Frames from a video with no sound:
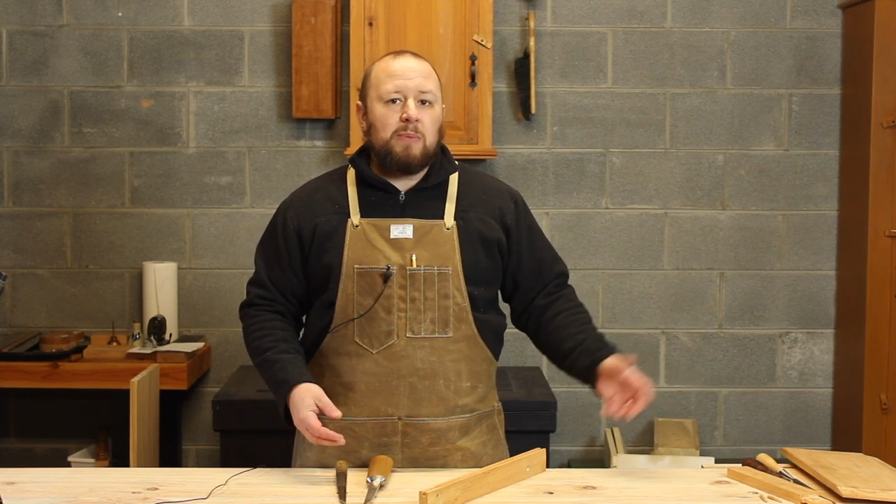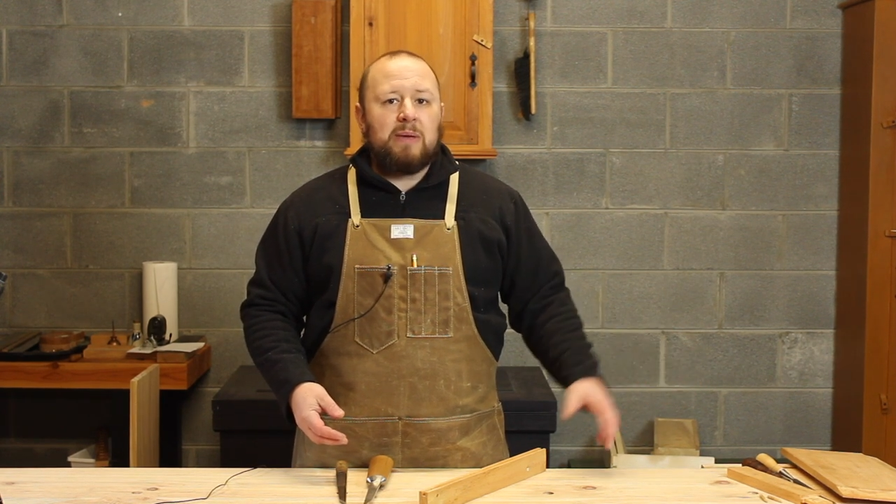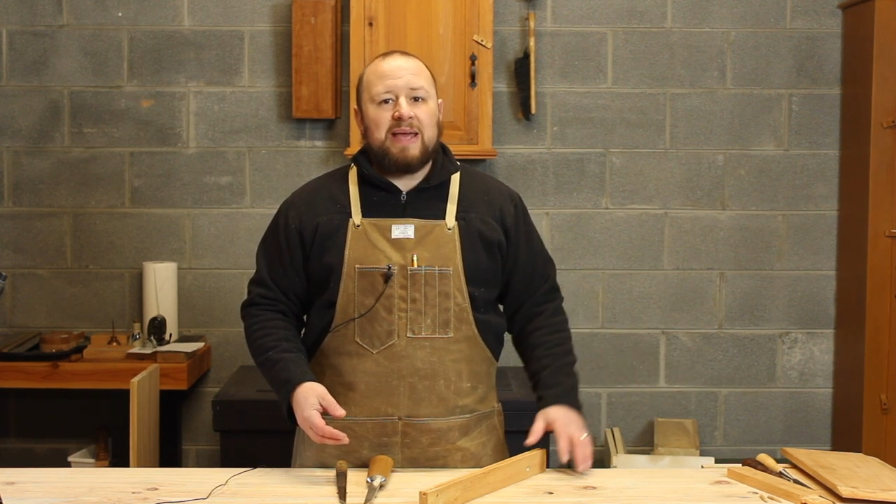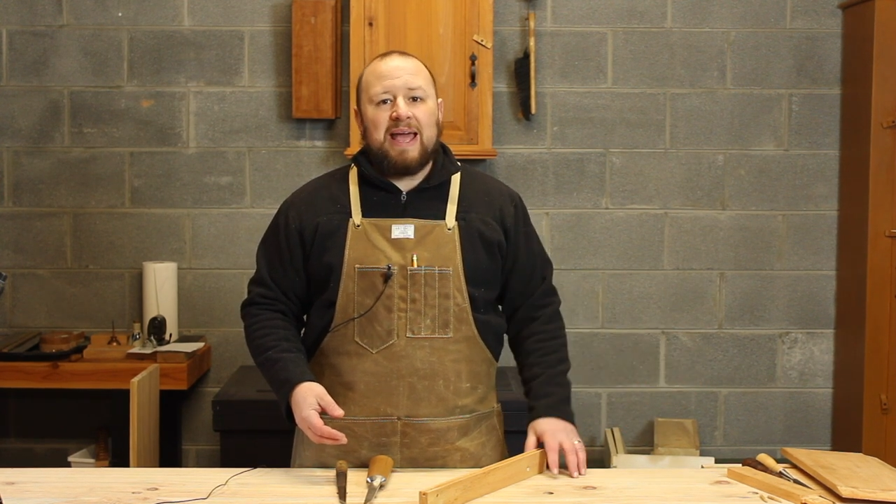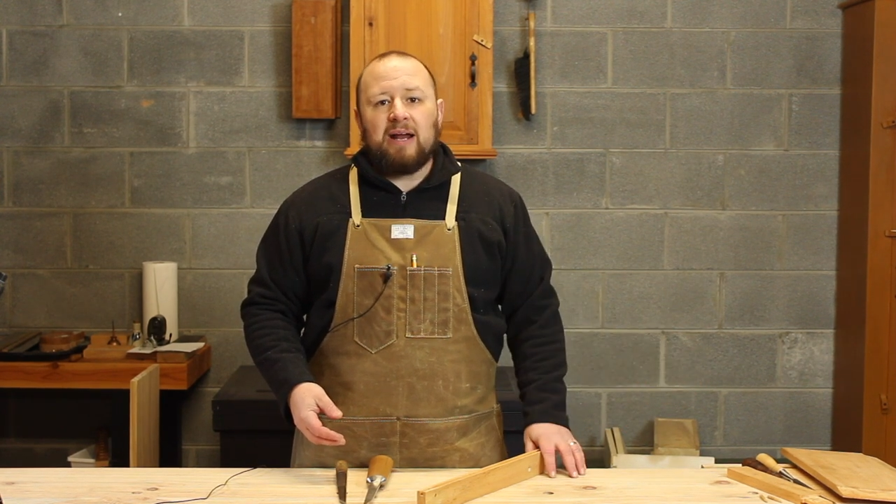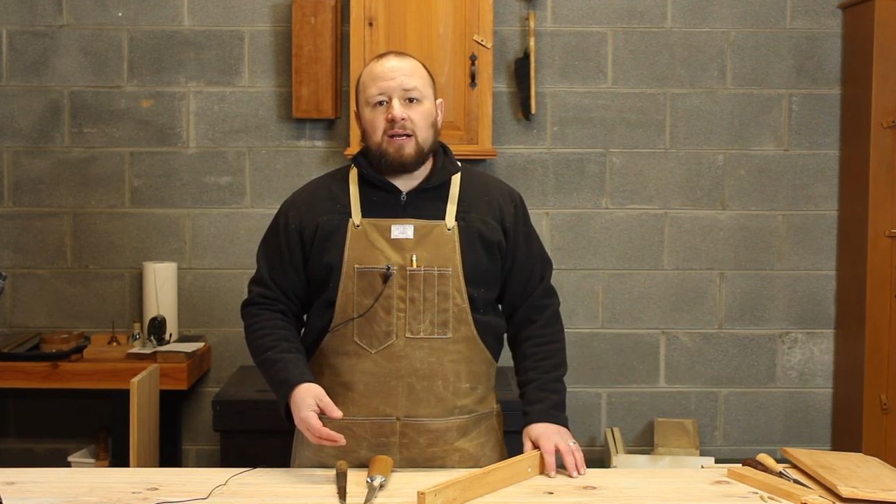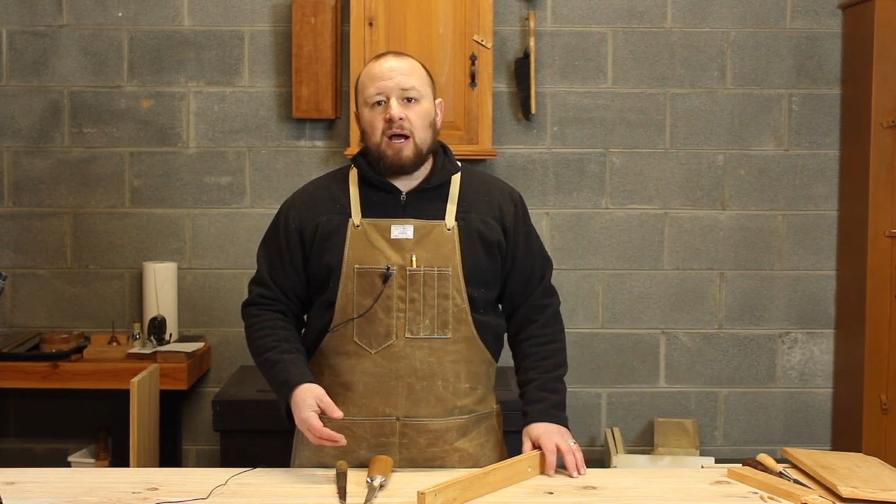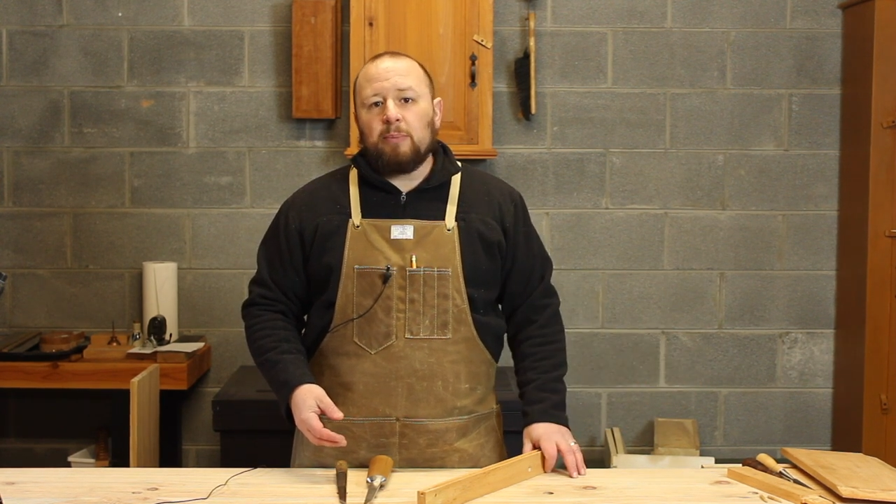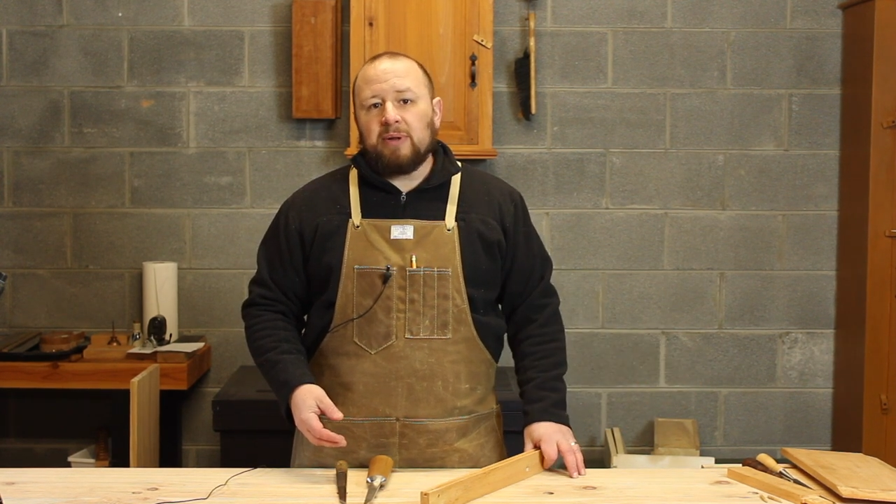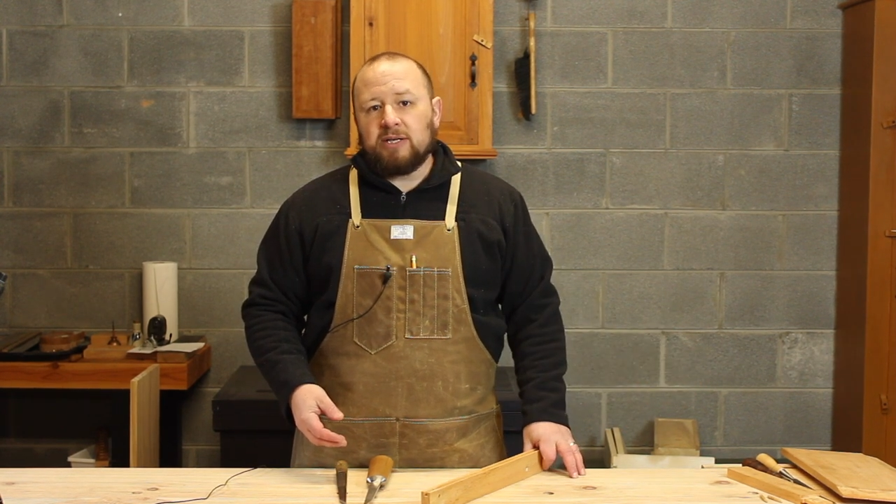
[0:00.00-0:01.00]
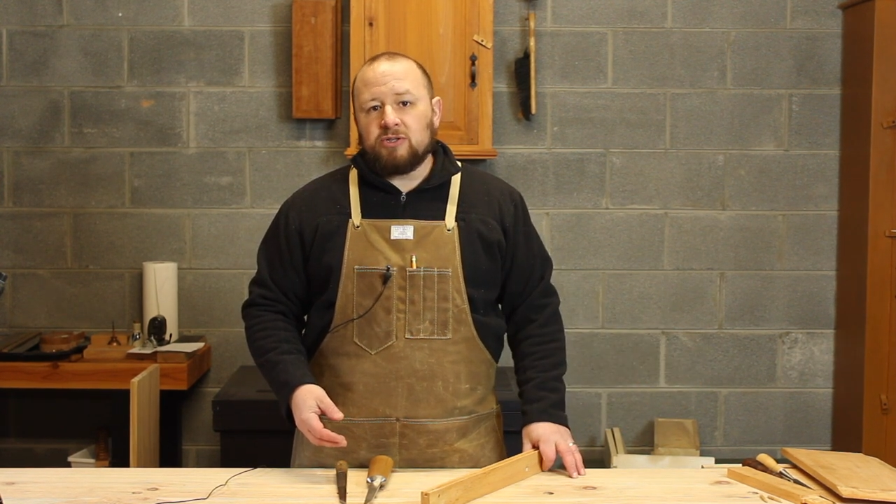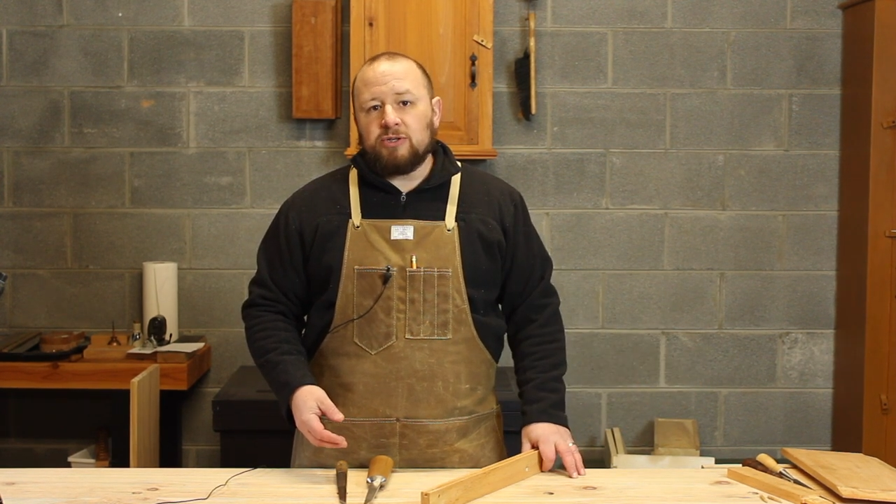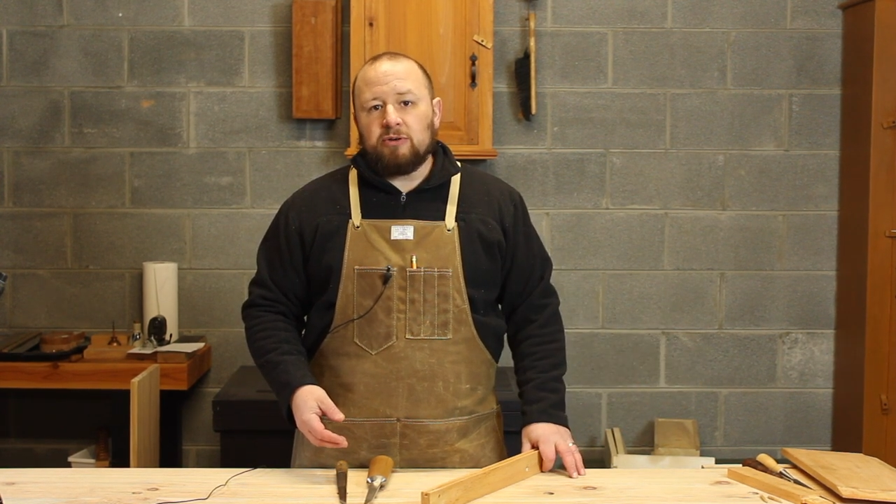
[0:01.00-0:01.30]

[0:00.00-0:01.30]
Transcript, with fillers: maybe add a couple extra